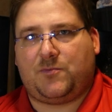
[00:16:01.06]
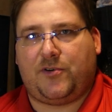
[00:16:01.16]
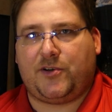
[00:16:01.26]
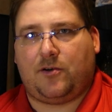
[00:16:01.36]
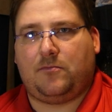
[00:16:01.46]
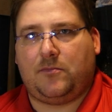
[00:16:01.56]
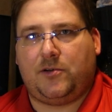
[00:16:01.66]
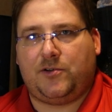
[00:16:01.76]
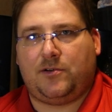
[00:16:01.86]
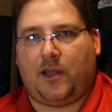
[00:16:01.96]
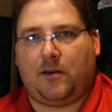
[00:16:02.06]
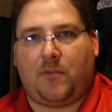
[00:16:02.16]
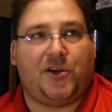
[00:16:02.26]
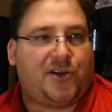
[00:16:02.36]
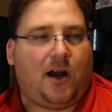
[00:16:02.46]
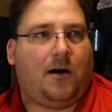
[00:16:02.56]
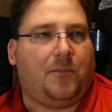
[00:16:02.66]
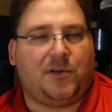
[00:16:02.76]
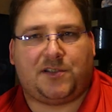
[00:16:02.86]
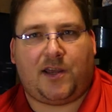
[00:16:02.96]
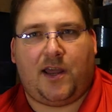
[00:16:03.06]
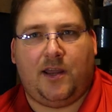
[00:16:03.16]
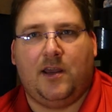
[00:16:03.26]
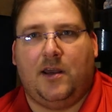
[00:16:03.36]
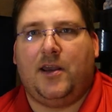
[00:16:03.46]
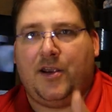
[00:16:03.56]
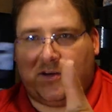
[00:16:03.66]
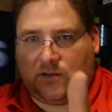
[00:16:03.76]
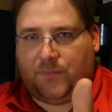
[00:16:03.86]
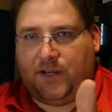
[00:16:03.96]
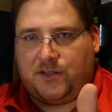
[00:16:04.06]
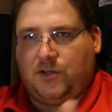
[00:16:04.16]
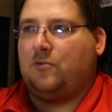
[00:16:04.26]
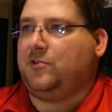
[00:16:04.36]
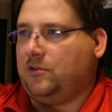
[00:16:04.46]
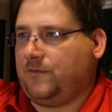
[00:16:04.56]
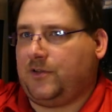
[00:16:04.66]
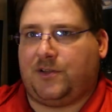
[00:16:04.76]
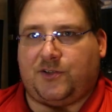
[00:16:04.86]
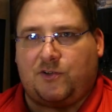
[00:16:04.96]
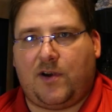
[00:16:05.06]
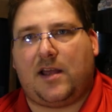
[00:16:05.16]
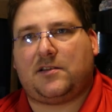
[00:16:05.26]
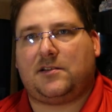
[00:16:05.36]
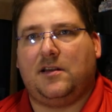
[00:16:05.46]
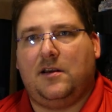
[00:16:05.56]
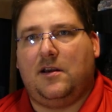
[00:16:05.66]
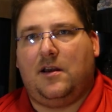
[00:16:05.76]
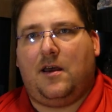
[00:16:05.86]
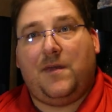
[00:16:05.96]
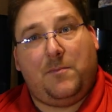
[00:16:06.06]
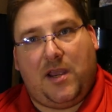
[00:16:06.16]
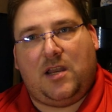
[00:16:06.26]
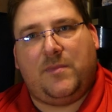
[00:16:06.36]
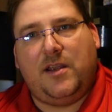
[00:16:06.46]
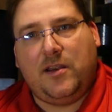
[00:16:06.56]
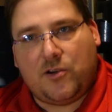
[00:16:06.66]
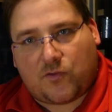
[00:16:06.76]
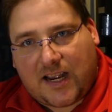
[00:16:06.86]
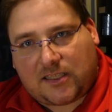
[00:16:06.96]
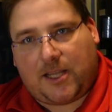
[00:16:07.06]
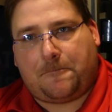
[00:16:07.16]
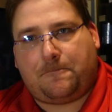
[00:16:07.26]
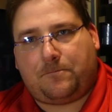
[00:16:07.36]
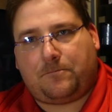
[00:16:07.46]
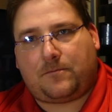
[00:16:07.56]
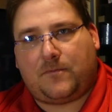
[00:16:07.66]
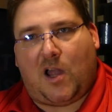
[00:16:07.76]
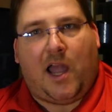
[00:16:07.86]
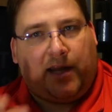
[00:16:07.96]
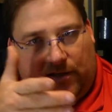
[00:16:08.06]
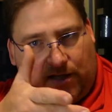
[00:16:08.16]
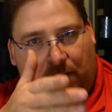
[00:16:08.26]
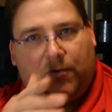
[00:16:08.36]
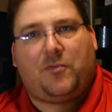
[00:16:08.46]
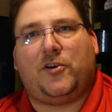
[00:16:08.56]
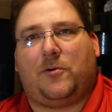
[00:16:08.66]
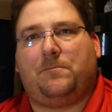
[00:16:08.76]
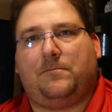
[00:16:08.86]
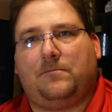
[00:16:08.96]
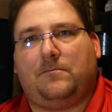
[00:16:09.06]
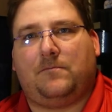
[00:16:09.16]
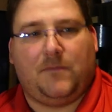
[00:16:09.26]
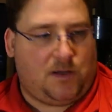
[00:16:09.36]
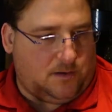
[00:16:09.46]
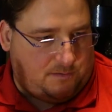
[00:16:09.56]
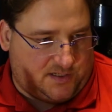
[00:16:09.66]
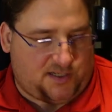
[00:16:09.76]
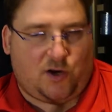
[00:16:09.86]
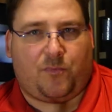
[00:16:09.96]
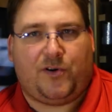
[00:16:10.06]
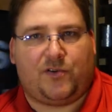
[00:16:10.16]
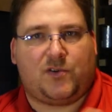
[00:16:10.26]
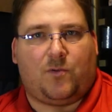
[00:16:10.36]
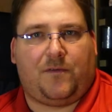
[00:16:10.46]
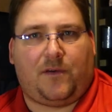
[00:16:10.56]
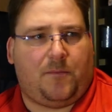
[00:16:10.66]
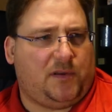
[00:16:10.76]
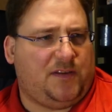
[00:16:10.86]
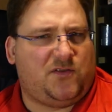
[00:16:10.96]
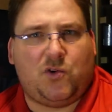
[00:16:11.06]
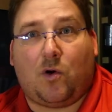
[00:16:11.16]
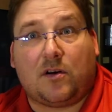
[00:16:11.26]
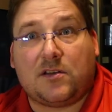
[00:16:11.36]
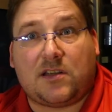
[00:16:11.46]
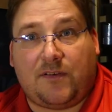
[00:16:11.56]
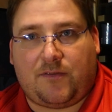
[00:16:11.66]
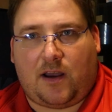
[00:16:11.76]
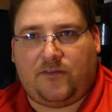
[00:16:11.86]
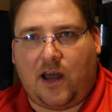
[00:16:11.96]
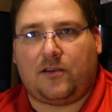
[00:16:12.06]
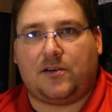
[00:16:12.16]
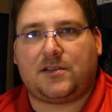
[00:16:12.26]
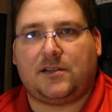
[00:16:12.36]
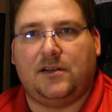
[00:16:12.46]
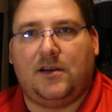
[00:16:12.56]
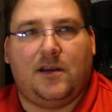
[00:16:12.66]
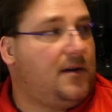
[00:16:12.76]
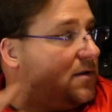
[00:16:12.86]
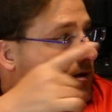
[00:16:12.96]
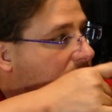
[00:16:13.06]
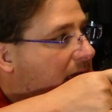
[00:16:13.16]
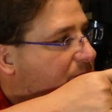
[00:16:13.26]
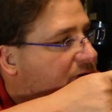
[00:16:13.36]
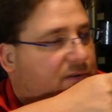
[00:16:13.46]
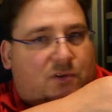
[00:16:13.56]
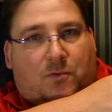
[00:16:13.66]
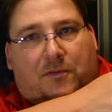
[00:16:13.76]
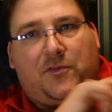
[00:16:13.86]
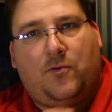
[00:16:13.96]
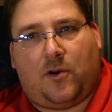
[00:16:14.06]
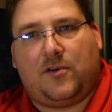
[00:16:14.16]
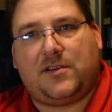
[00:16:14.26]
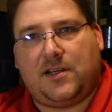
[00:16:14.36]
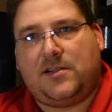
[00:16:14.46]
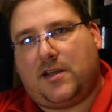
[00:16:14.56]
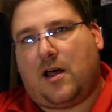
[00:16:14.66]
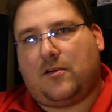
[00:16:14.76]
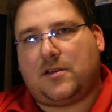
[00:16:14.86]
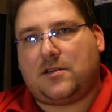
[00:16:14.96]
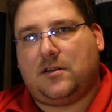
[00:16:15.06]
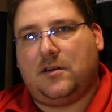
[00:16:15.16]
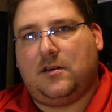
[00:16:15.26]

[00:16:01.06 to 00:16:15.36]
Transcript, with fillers: this printer. Like my job would say, here's a pizza, go deliver it to this address. They paid me indirectly. I get to keep the printer. This here printer's worth, I believe, $275. That printer's worth $260.